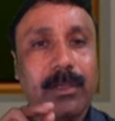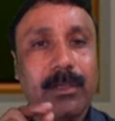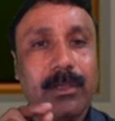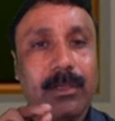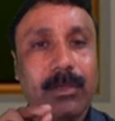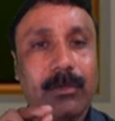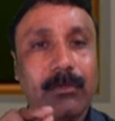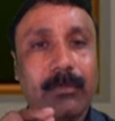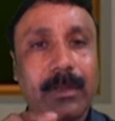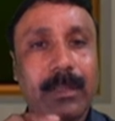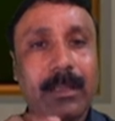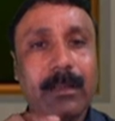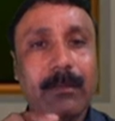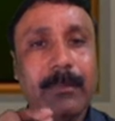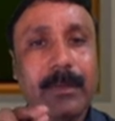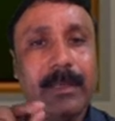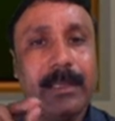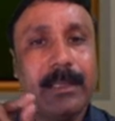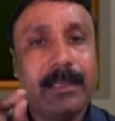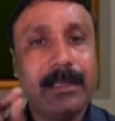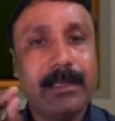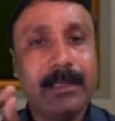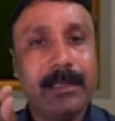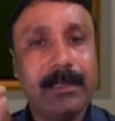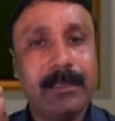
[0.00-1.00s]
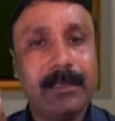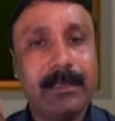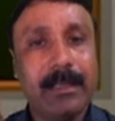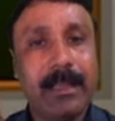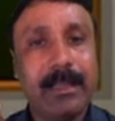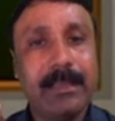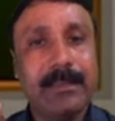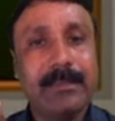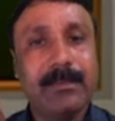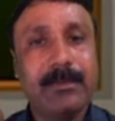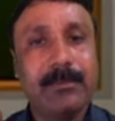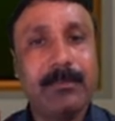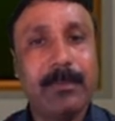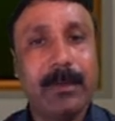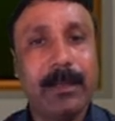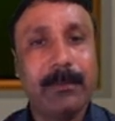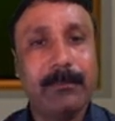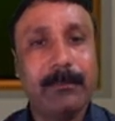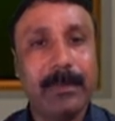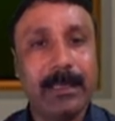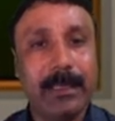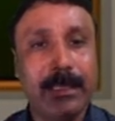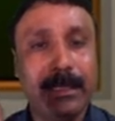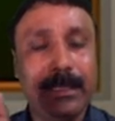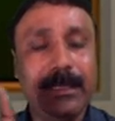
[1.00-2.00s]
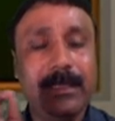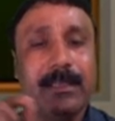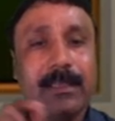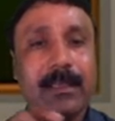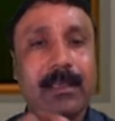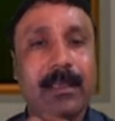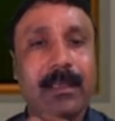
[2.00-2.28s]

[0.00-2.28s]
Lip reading: You will be recognized by me.